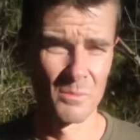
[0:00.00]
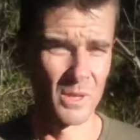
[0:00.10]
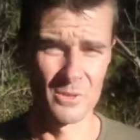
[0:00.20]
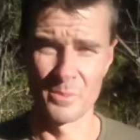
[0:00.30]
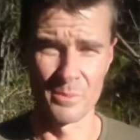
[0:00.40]

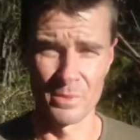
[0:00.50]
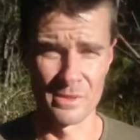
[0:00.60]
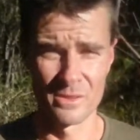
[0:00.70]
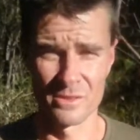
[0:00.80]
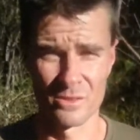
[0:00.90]
most people
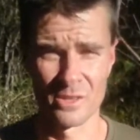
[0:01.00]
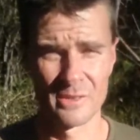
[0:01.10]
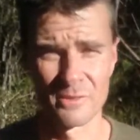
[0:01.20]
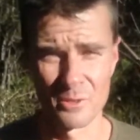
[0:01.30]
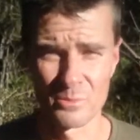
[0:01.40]
are just not
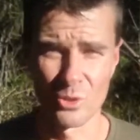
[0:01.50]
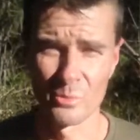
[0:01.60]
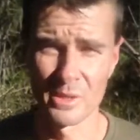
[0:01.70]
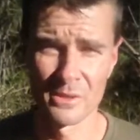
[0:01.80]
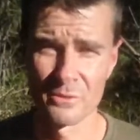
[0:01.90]
even
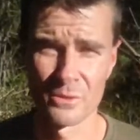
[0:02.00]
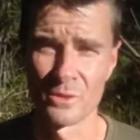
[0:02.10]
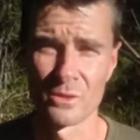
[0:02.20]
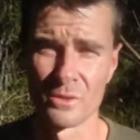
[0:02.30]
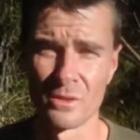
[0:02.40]
absorbing the
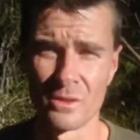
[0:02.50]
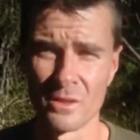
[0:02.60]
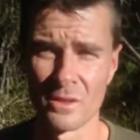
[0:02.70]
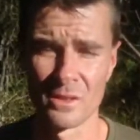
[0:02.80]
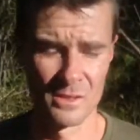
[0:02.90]
food.
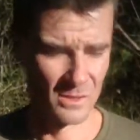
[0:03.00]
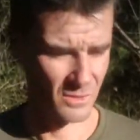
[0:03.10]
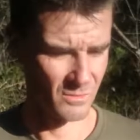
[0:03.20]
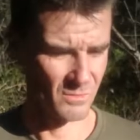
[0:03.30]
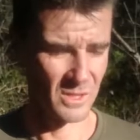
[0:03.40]
You
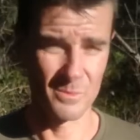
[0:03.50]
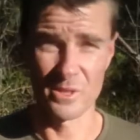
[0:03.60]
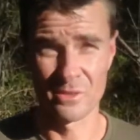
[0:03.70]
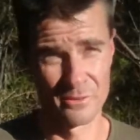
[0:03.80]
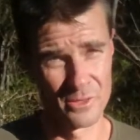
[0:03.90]
know,
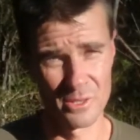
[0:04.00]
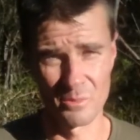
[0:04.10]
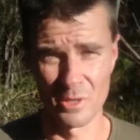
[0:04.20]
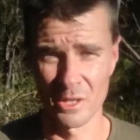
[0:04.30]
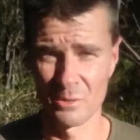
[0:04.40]
especially if you're
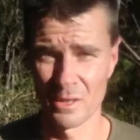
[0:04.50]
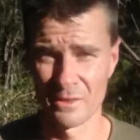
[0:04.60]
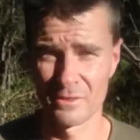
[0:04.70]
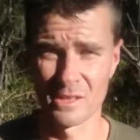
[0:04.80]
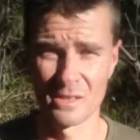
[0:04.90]
using a
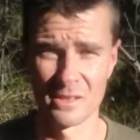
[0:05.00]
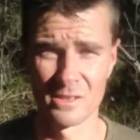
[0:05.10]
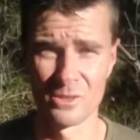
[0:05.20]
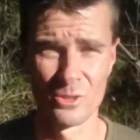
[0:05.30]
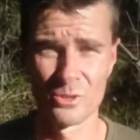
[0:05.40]
microwave, they're killing
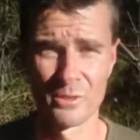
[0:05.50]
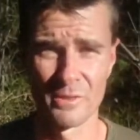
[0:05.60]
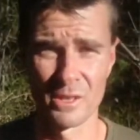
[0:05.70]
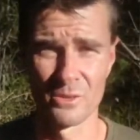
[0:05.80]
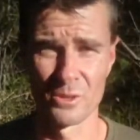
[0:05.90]
the nutrient
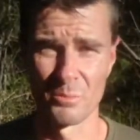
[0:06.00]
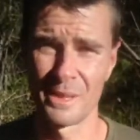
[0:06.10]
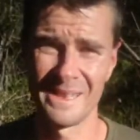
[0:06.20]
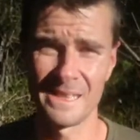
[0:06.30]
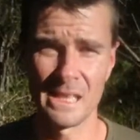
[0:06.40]
value
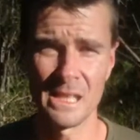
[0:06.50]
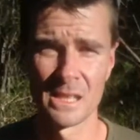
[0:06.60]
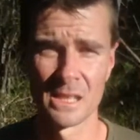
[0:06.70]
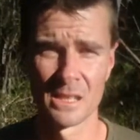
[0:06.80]
completely.